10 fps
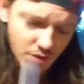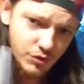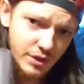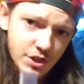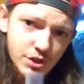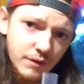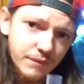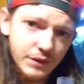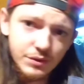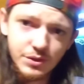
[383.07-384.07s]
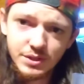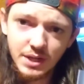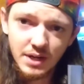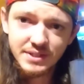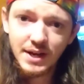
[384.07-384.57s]
Traditional filters
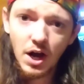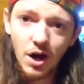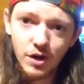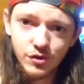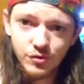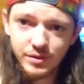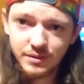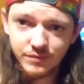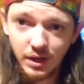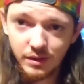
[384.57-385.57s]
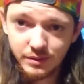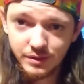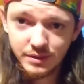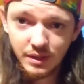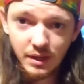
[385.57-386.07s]
cost hundreds of
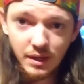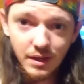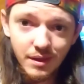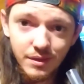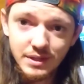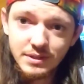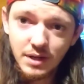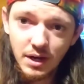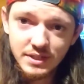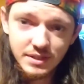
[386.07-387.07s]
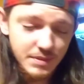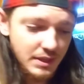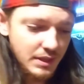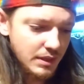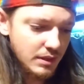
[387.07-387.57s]
dollars. This cost
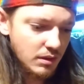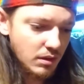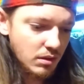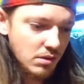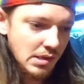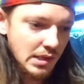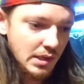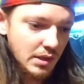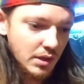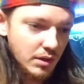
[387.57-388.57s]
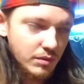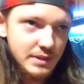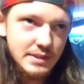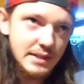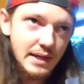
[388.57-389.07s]
me,
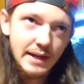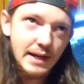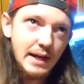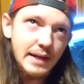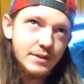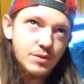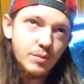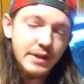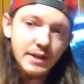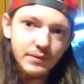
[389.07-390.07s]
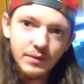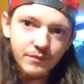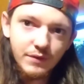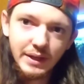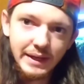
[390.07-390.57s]
let's see, I got 20 of
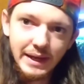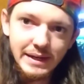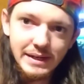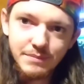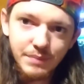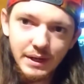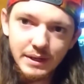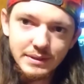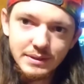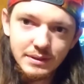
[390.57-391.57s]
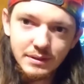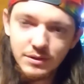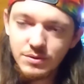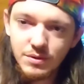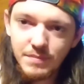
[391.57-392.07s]
them for like 80 bucks.
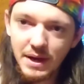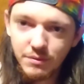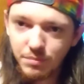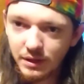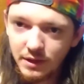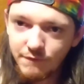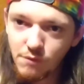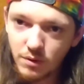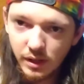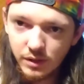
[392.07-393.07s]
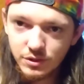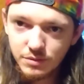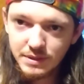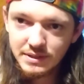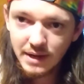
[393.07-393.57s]
You do the math, they're probably like $4 a
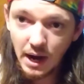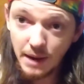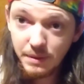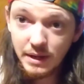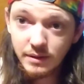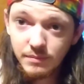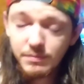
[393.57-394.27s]
piece that I paid.